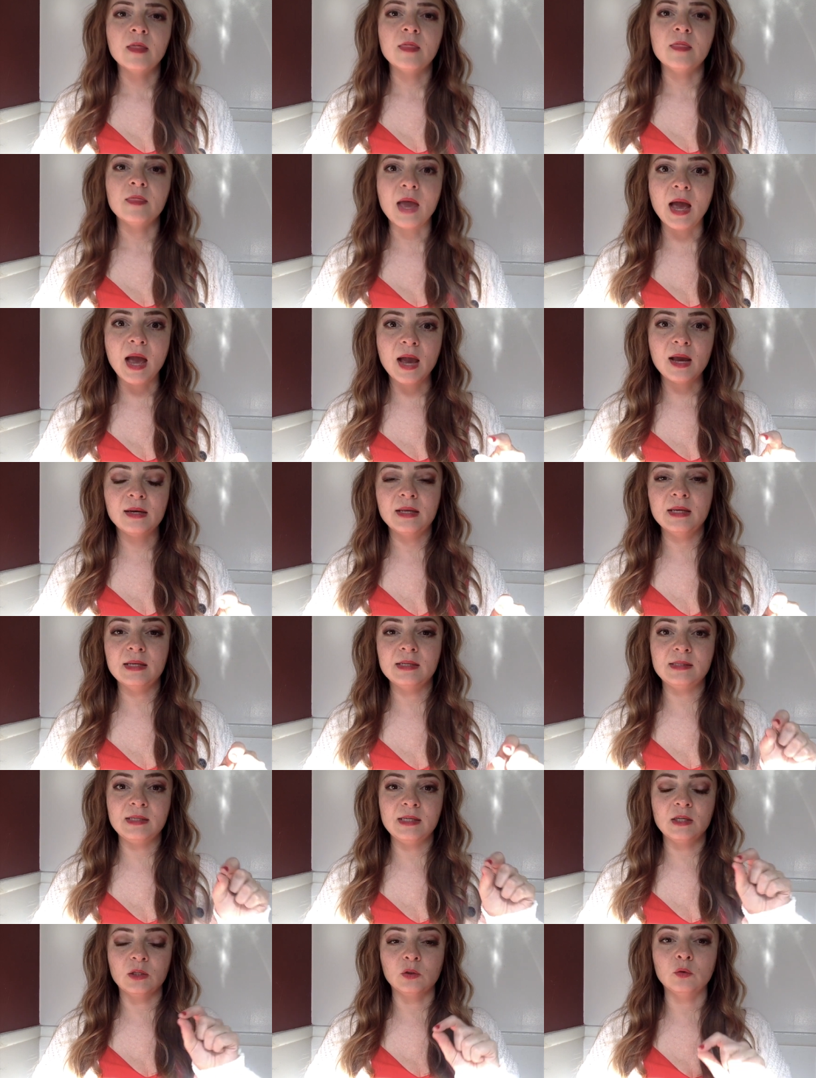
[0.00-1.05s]
That is
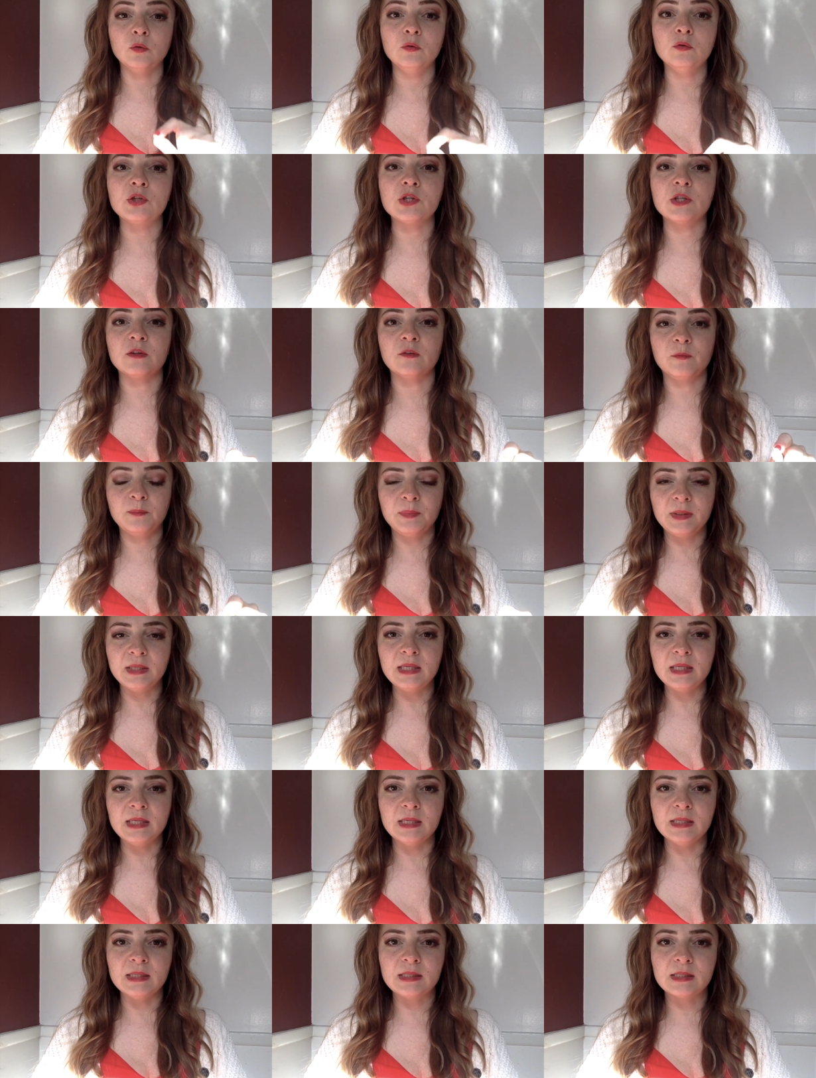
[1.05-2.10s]
the illusion of
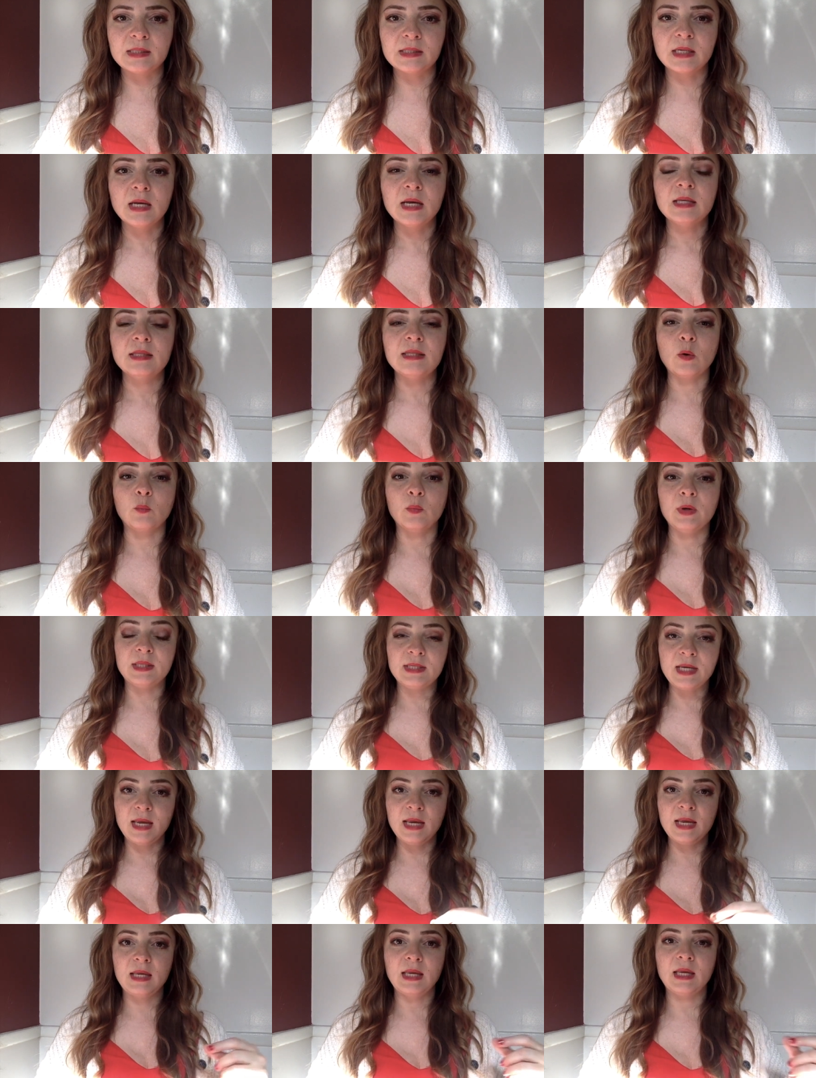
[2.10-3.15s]
peace that we
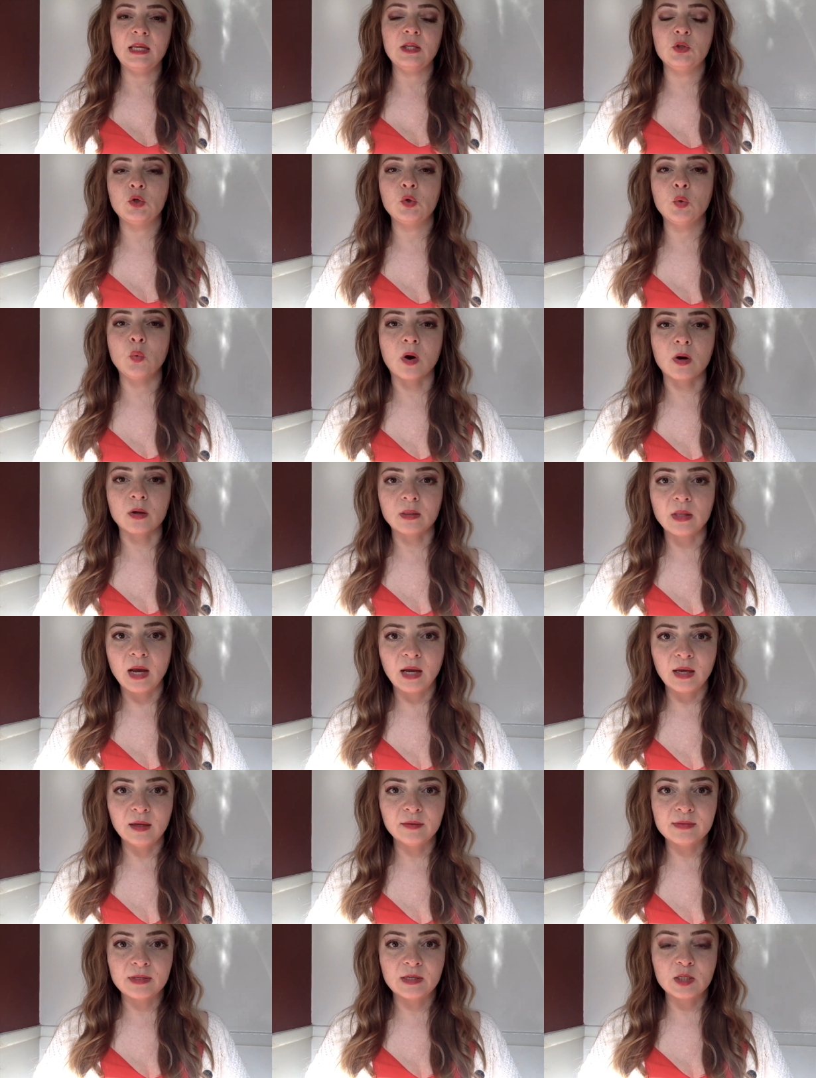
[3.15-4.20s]
take into our
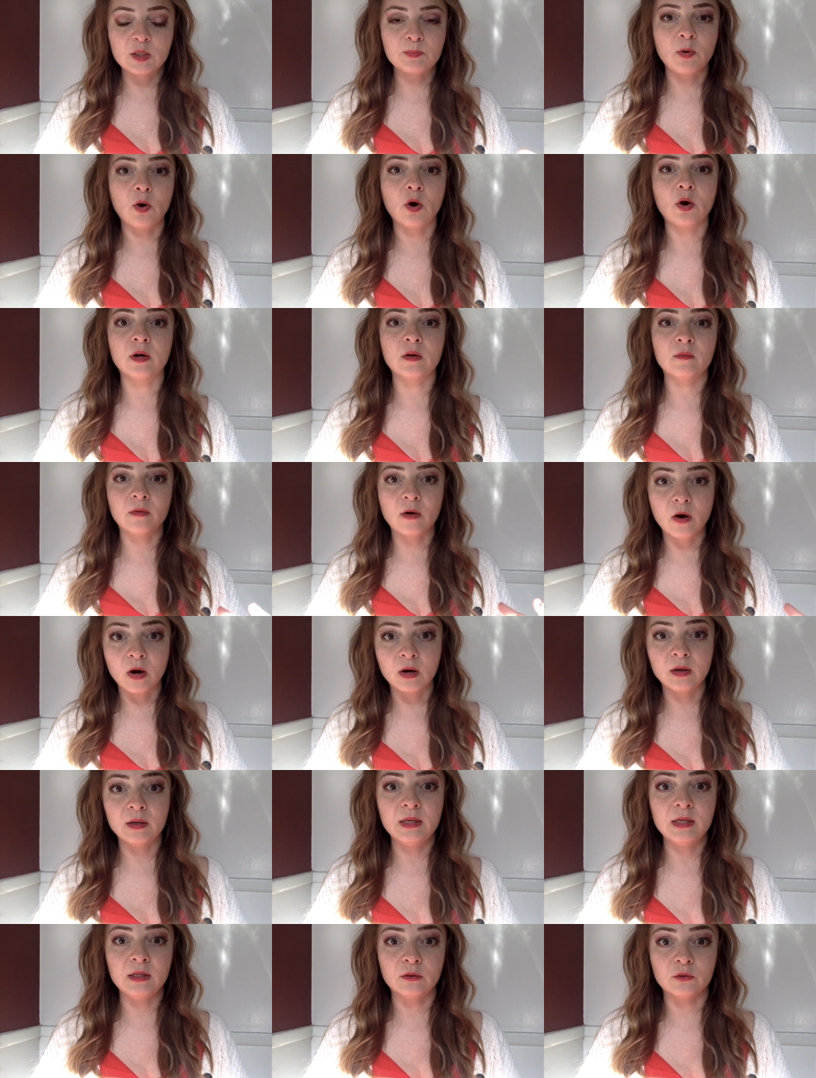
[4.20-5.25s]
lives that is part of our
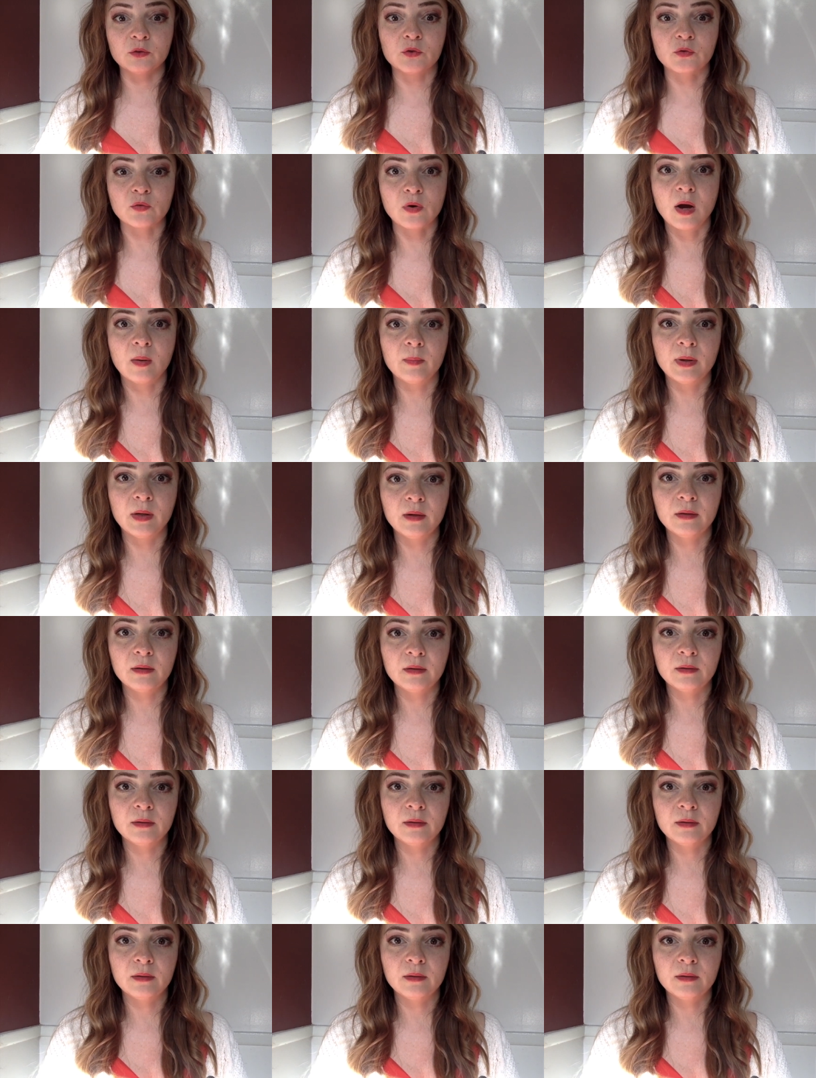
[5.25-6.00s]
unhealed trauma